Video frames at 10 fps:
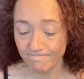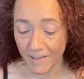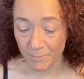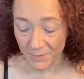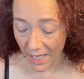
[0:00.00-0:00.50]

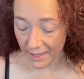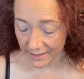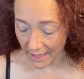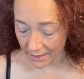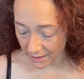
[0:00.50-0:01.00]
I'm not
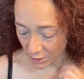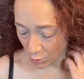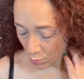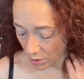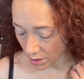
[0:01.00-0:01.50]
exactly
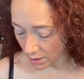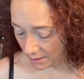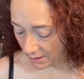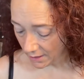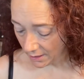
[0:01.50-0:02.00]
sure
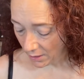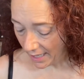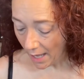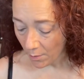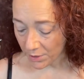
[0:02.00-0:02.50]

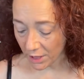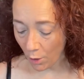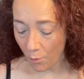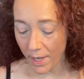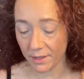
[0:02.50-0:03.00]
how I'm going to go
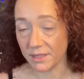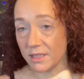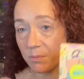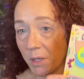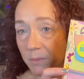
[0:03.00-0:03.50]
about
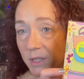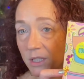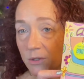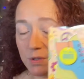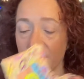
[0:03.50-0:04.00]
this, but I'm going to
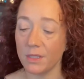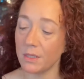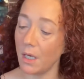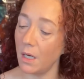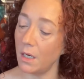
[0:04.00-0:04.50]
use this
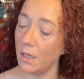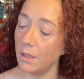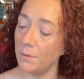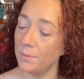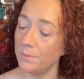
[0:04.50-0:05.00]

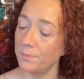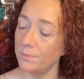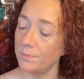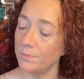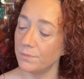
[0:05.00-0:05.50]
um,
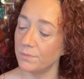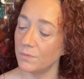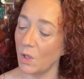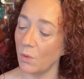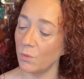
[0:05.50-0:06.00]

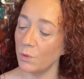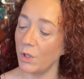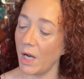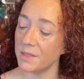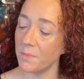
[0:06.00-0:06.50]
Rude
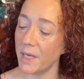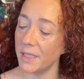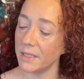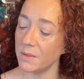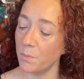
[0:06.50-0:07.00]

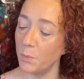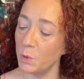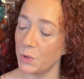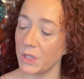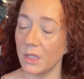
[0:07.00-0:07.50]
Cosmetics
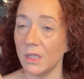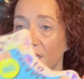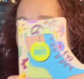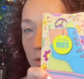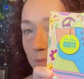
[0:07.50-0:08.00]
Boots
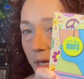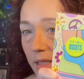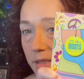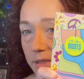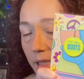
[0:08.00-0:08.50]
Collection
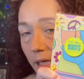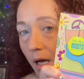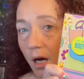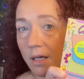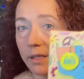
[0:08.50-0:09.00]
palette that I
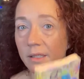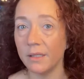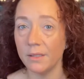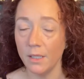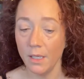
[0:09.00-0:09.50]
got
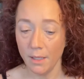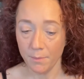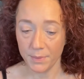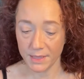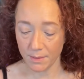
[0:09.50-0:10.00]
in
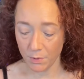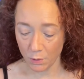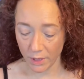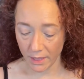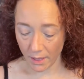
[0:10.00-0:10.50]
Bizy
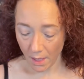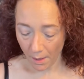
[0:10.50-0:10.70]
Beauty